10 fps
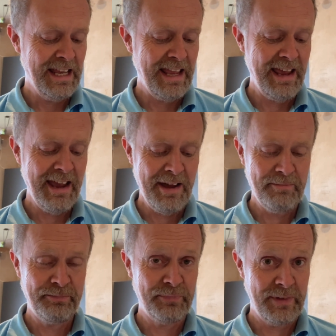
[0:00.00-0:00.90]
Yeah,
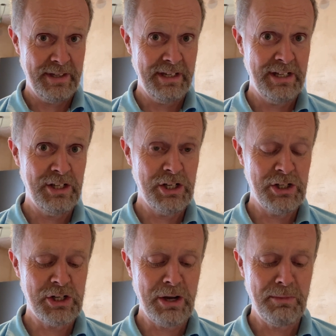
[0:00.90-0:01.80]
and you can
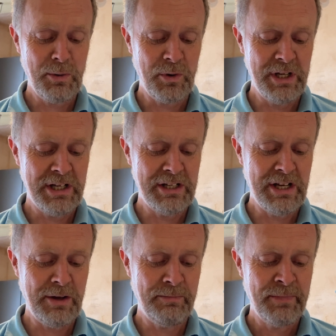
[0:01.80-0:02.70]
show me what you can
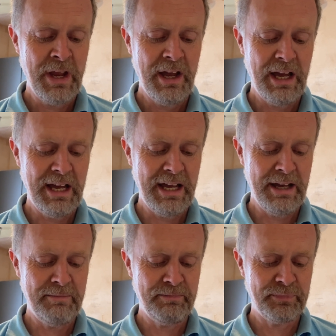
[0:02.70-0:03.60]
do.
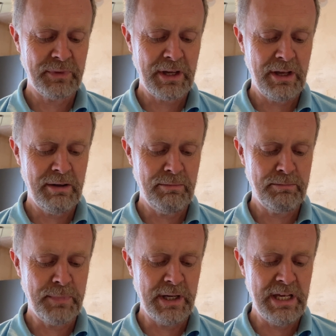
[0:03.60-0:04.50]

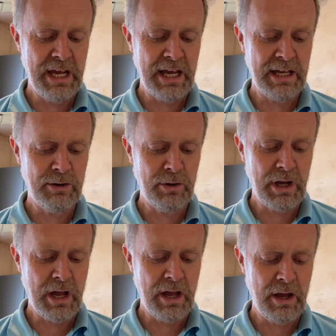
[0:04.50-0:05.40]
But
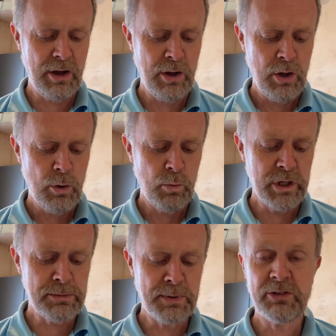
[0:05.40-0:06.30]
yeah,
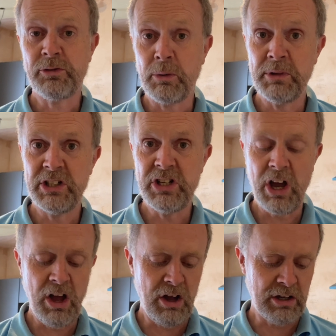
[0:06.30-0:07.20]
Whispers from the
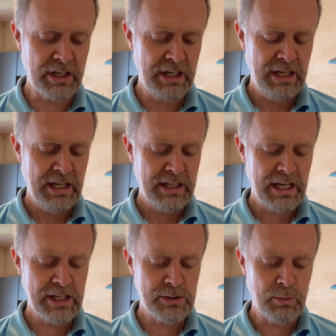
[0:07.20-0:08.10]
Dark,
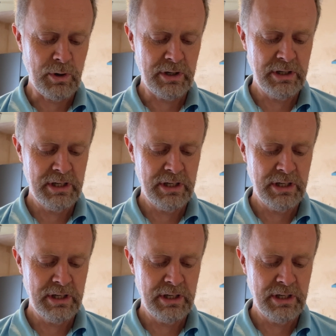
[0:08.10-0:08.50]
that's one.